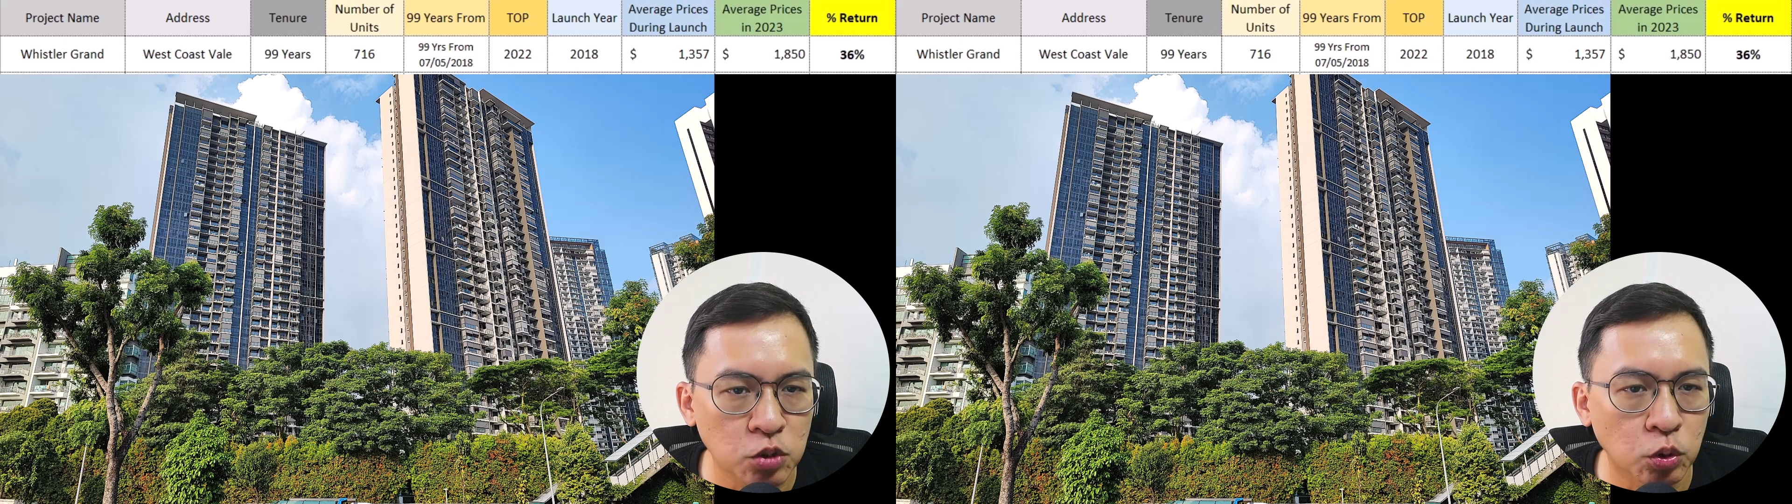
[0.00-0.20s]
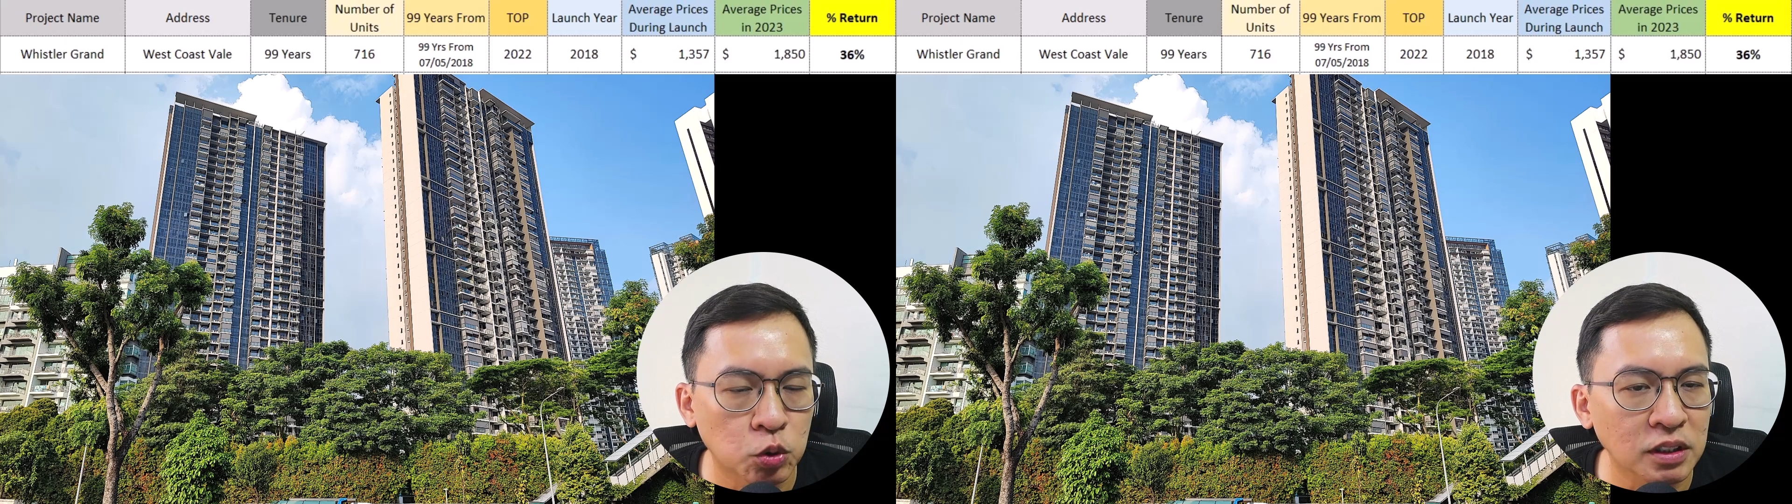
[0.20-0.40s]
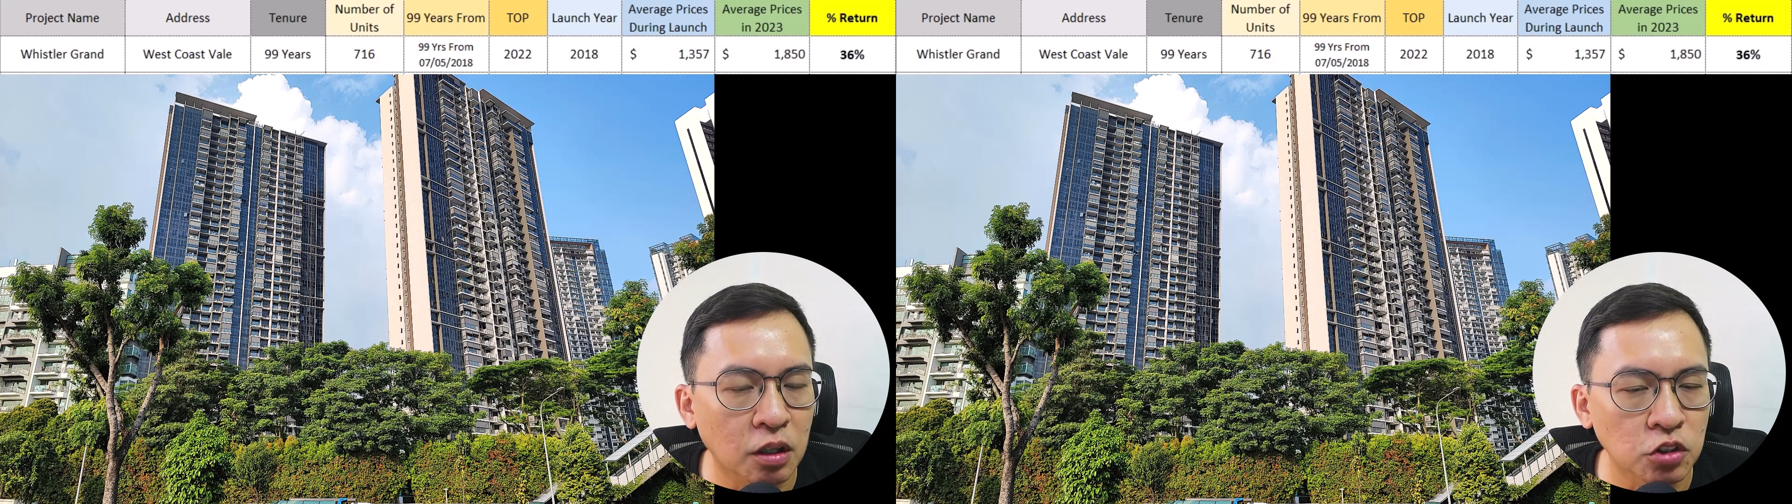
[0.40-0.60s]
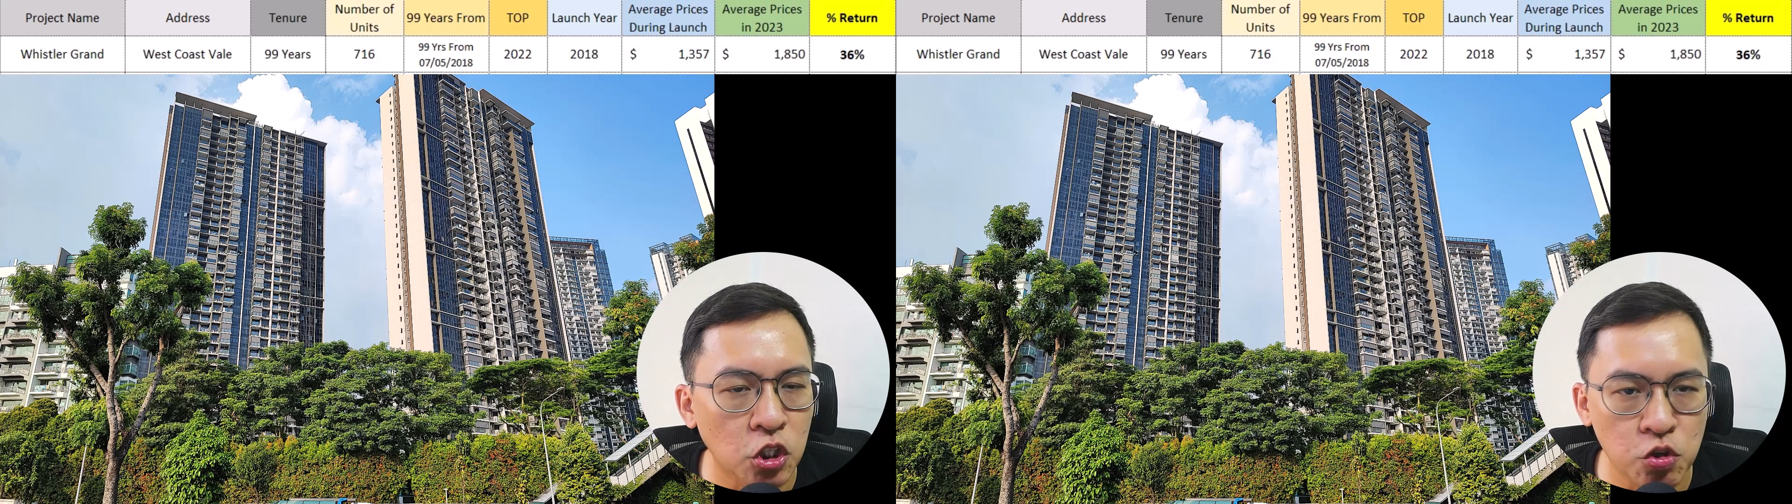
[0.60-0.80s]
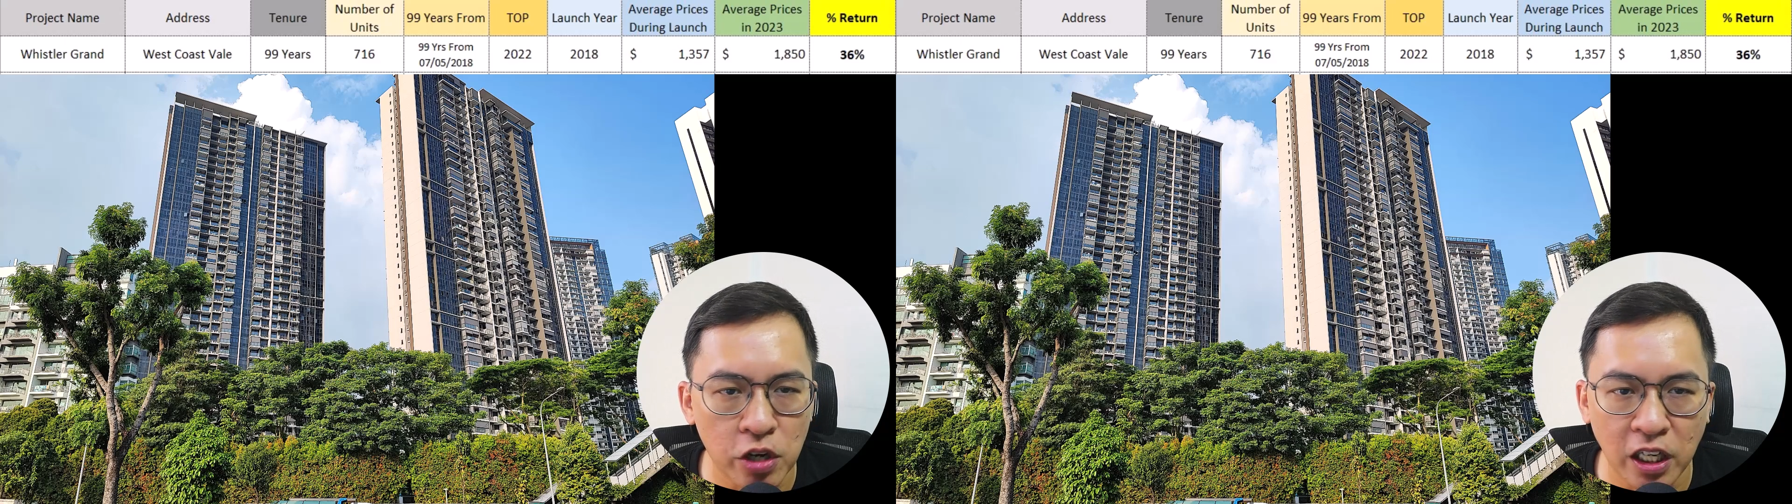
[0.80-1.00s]

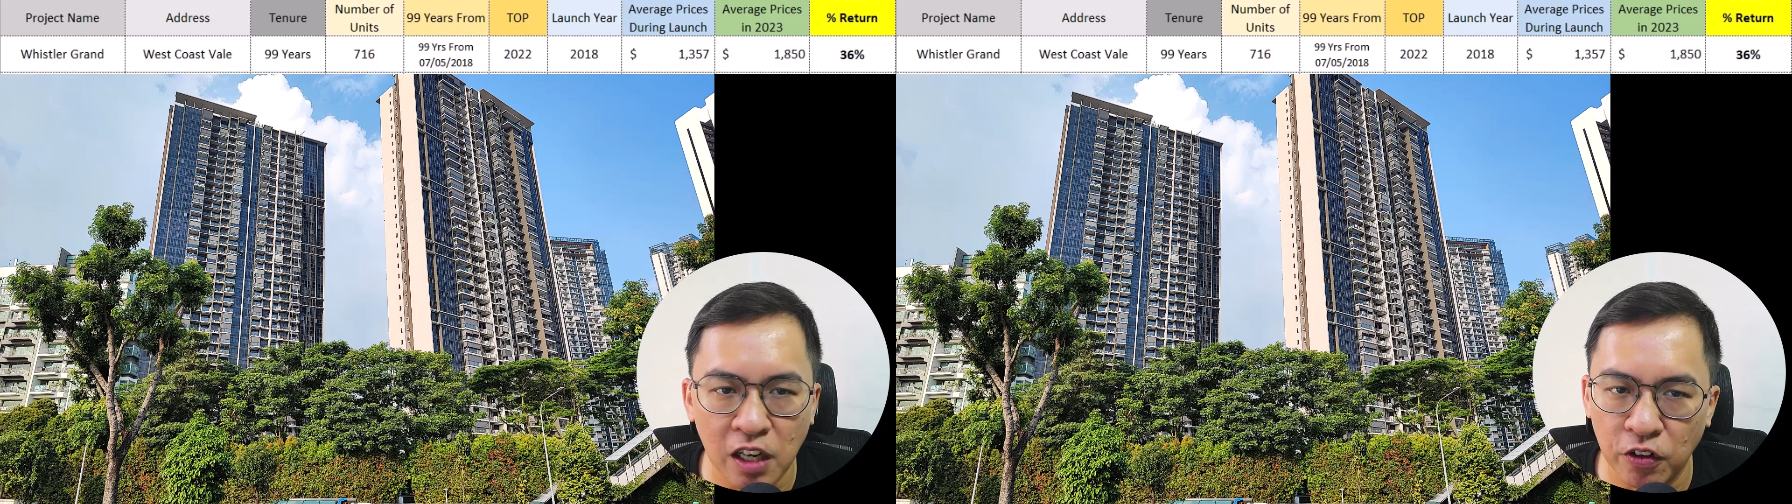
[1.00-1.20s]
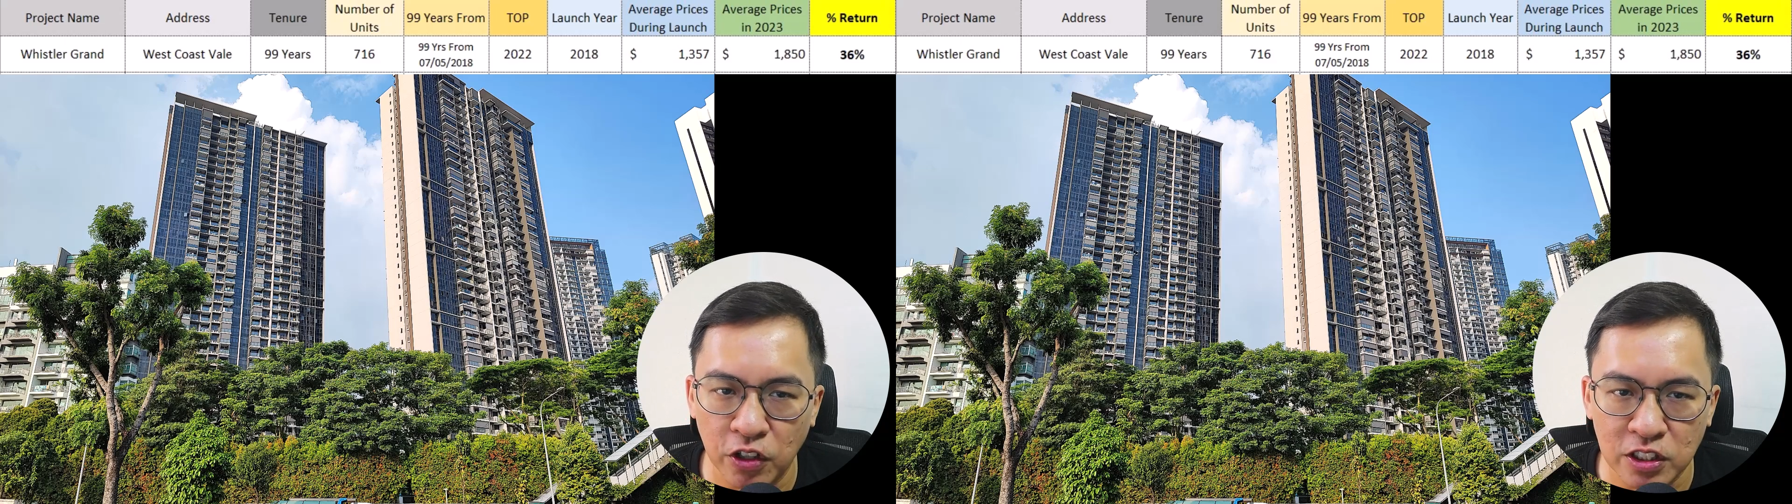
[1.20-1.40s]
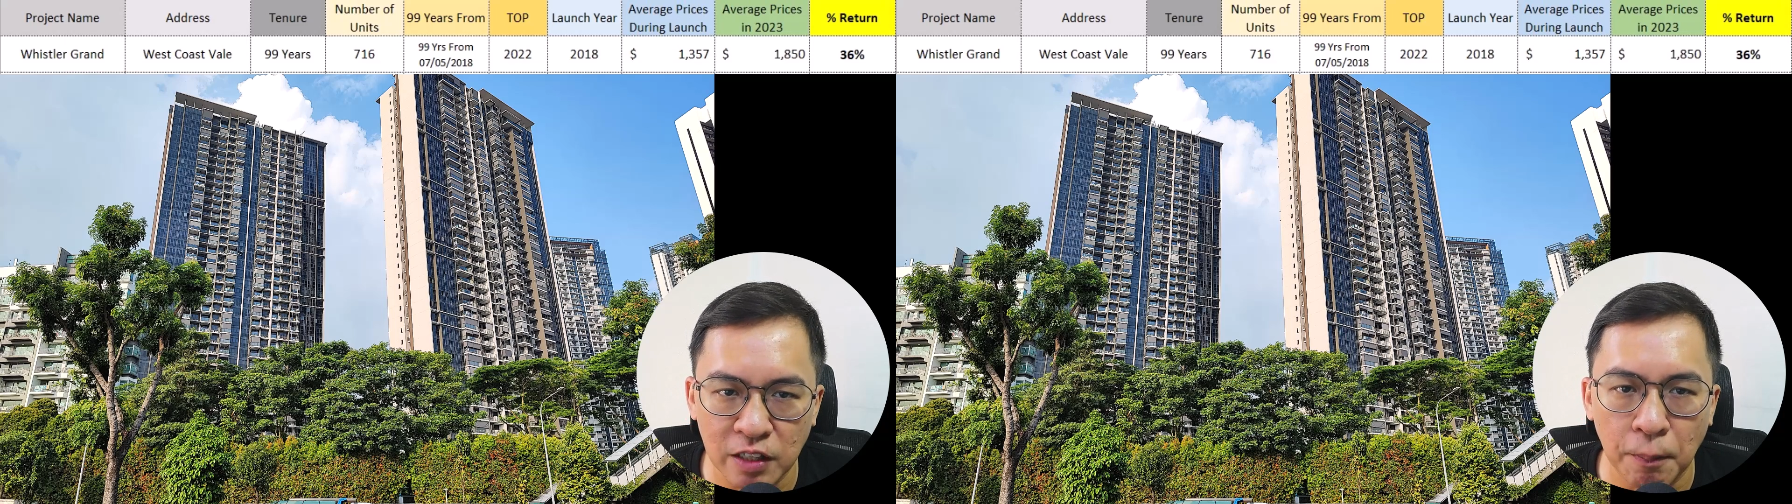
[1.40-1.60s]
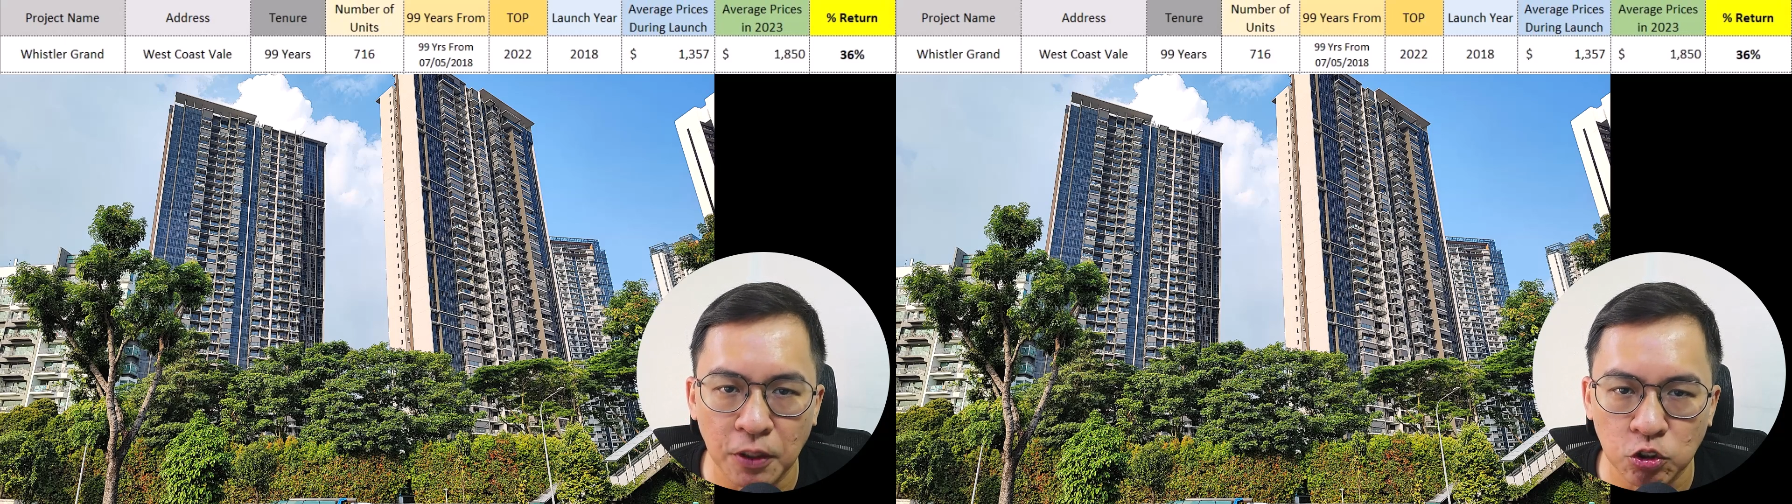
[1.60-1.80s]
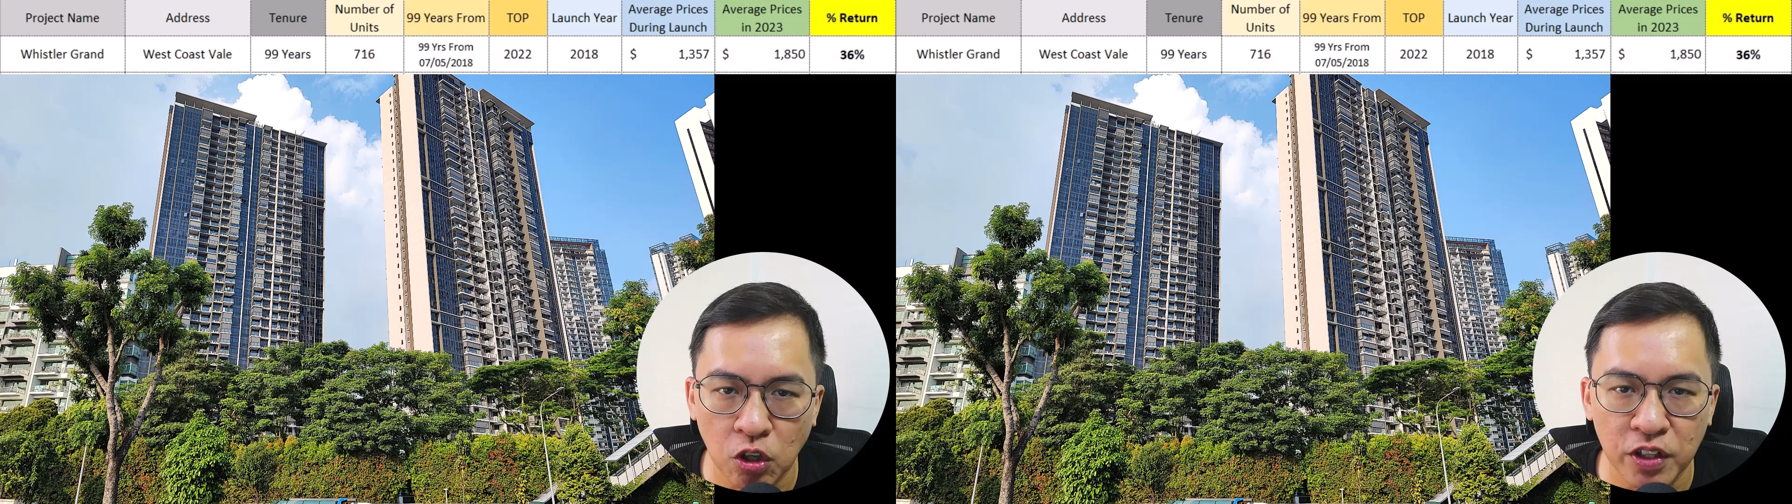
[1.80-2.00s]
1,357 per
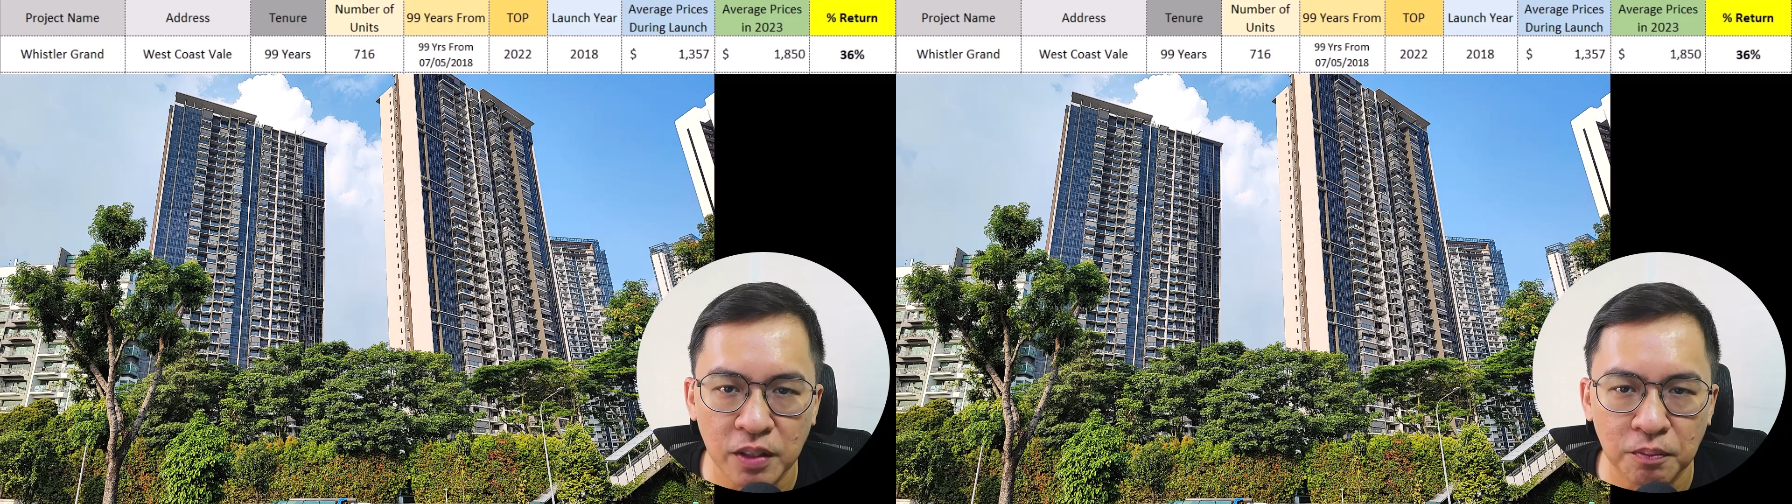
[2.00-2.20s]
square feet,